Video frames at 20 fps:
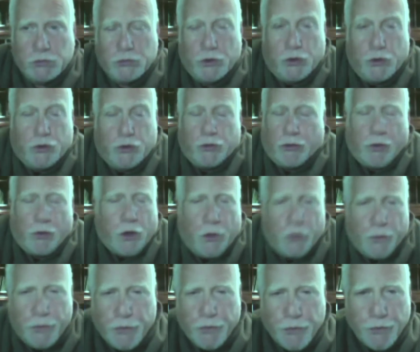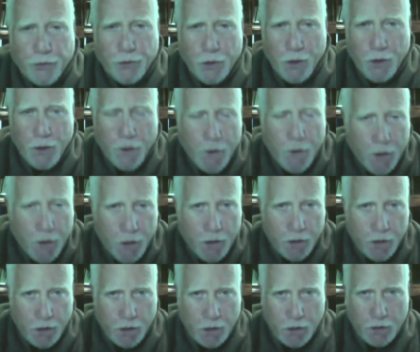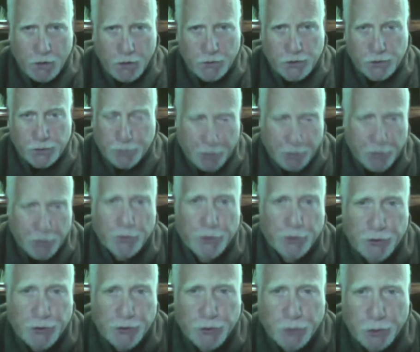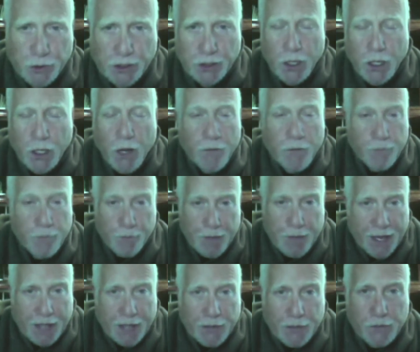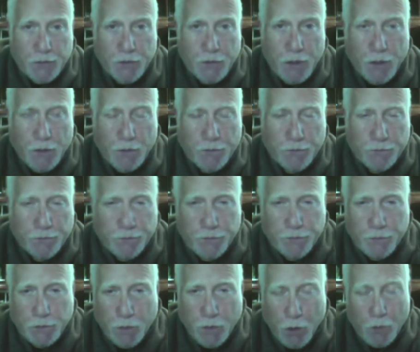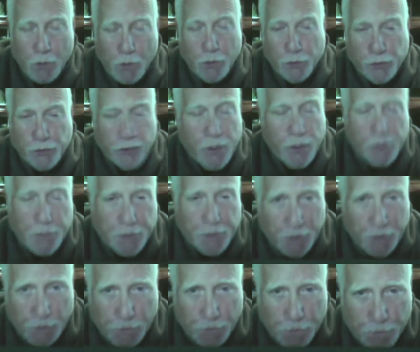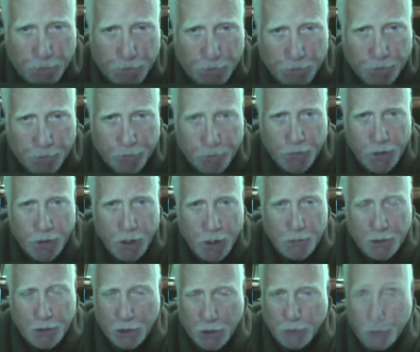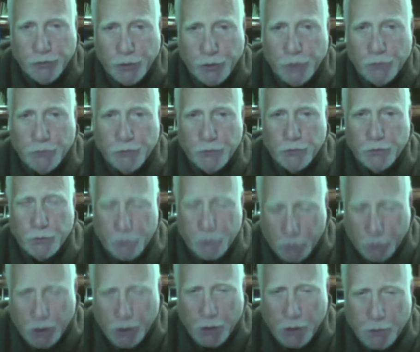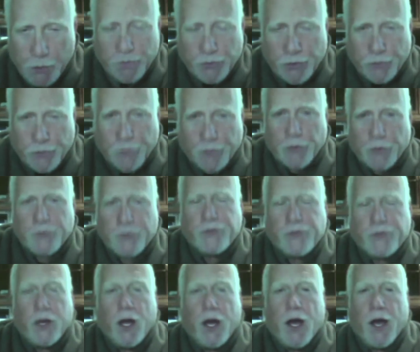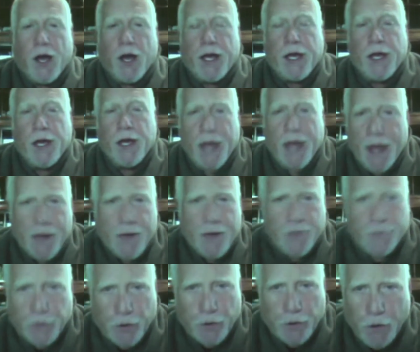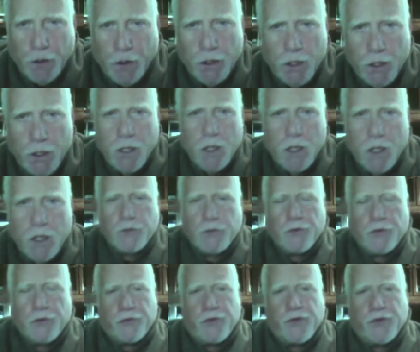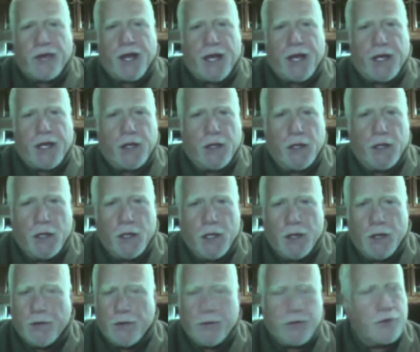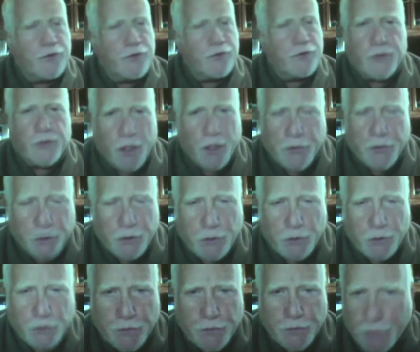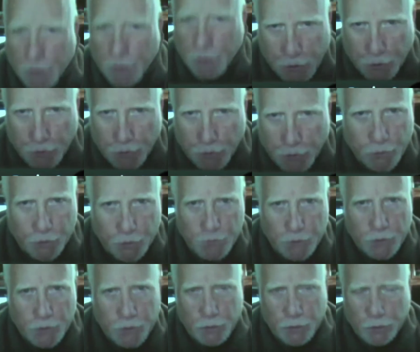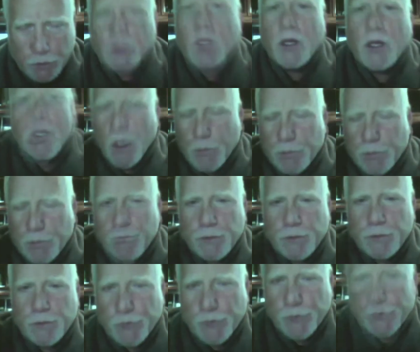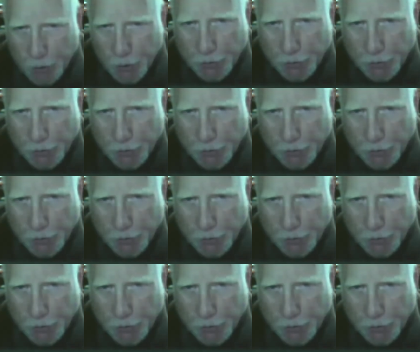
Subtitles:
growth, spiritually, of man of the Homo sapiens. Because he was the first guy ever to say, there's nothing to fear, look up. There's nothing to fear.